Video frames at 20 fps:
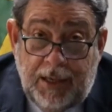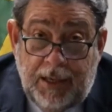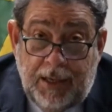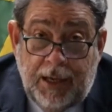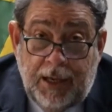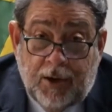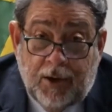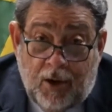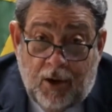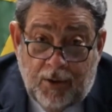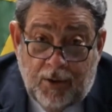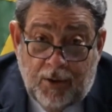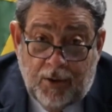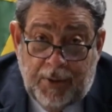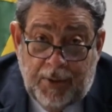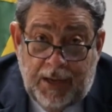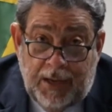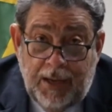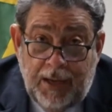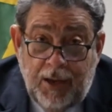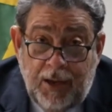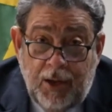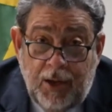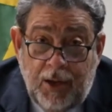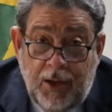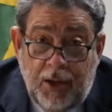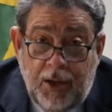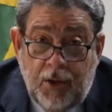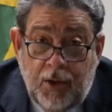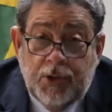economy,
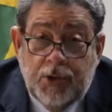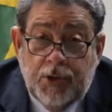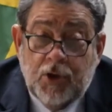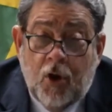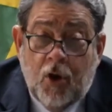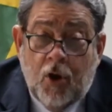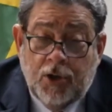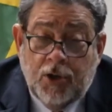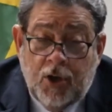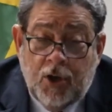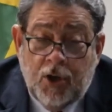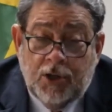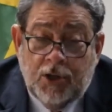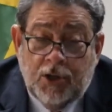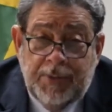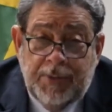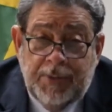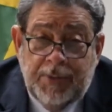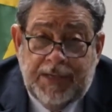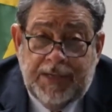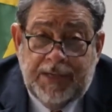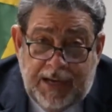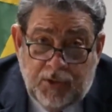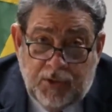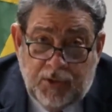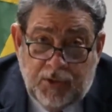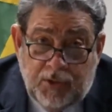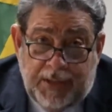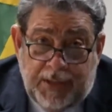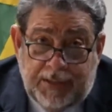which ought not to be
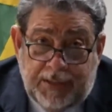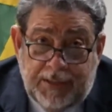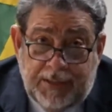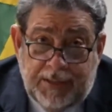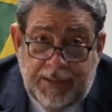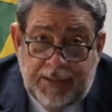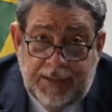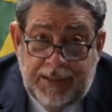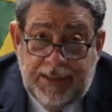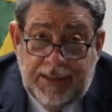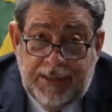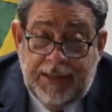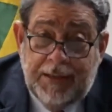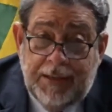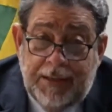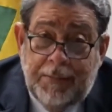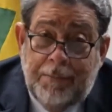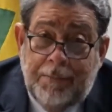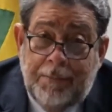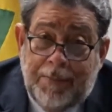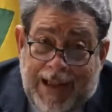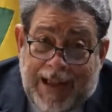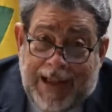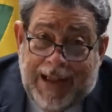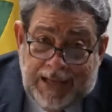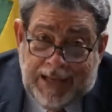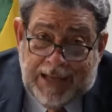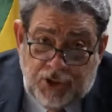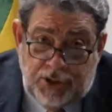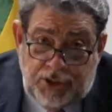dealt with
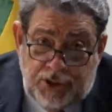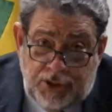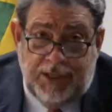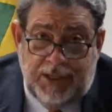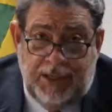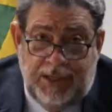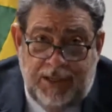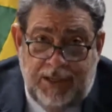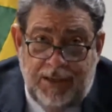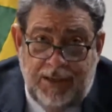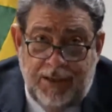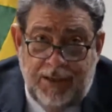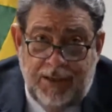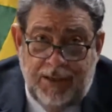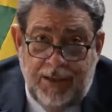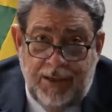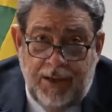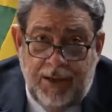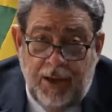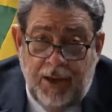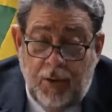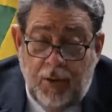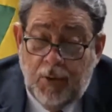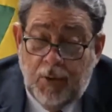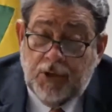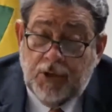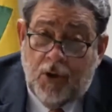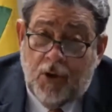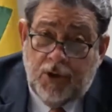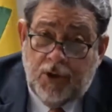marginally, which
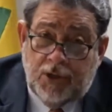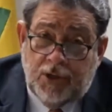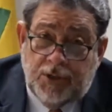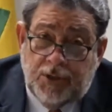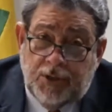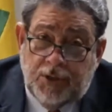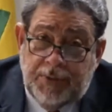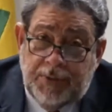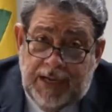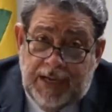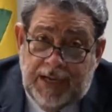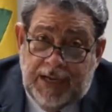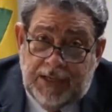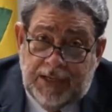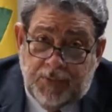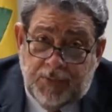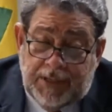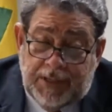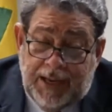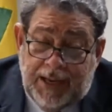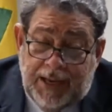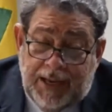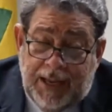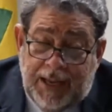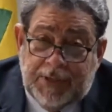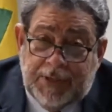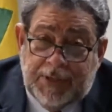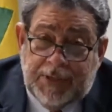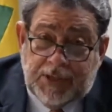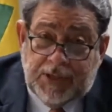ought not to be dealt with
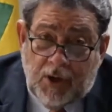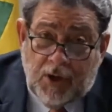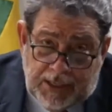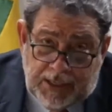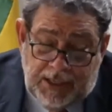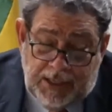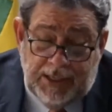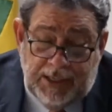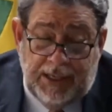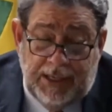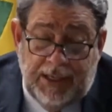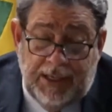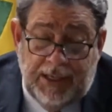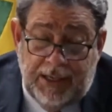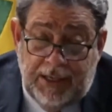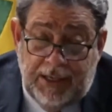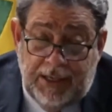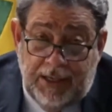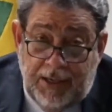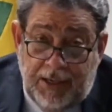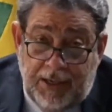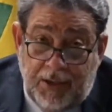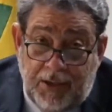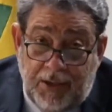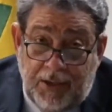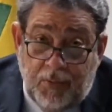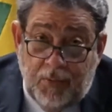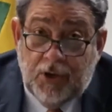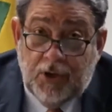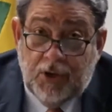episodically,
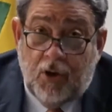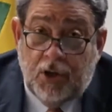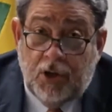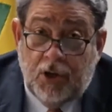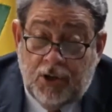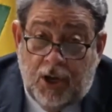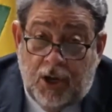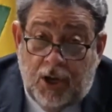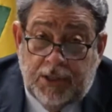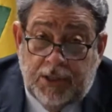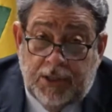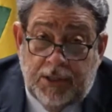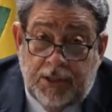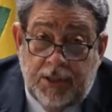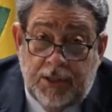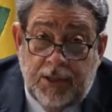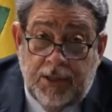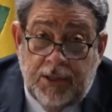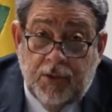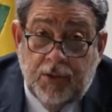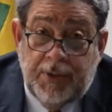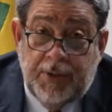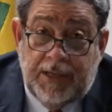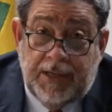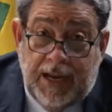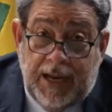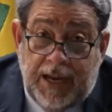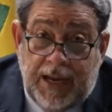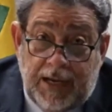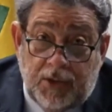which ought not to be
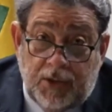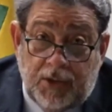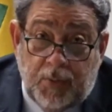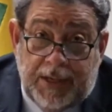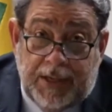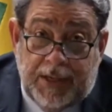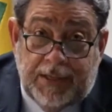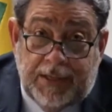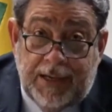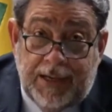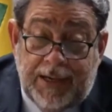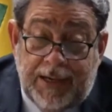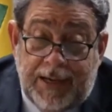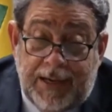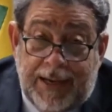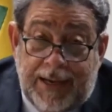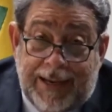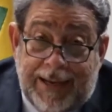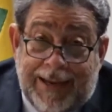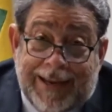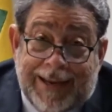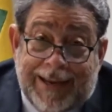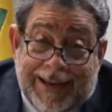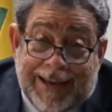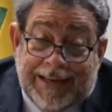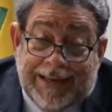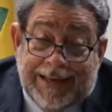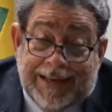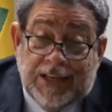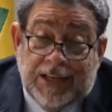dealt with in a
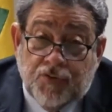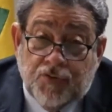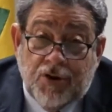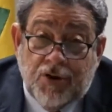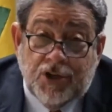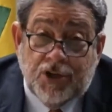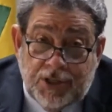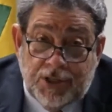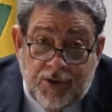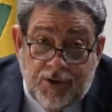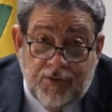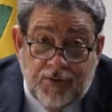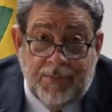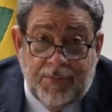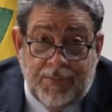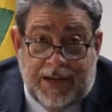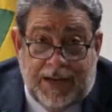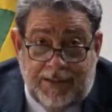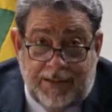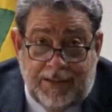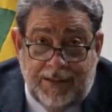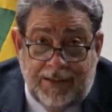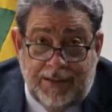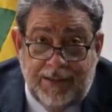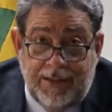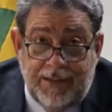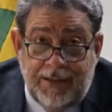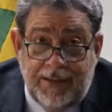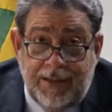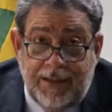discretionary manner,
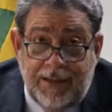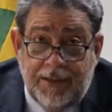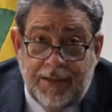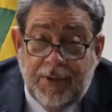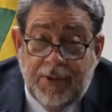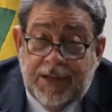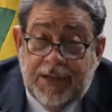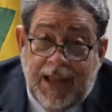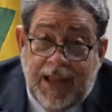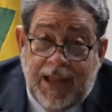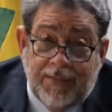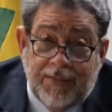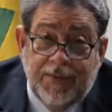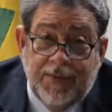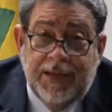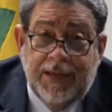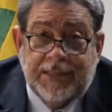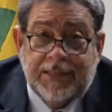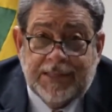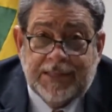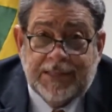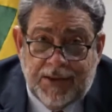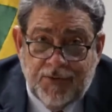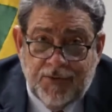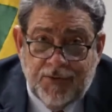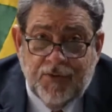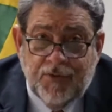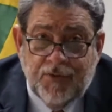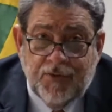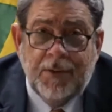but have a
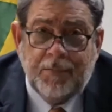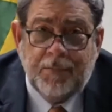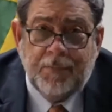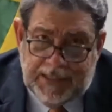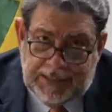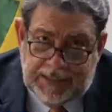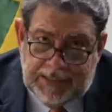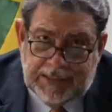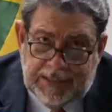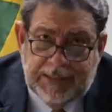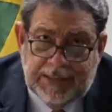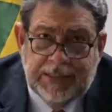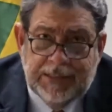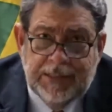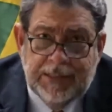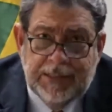central place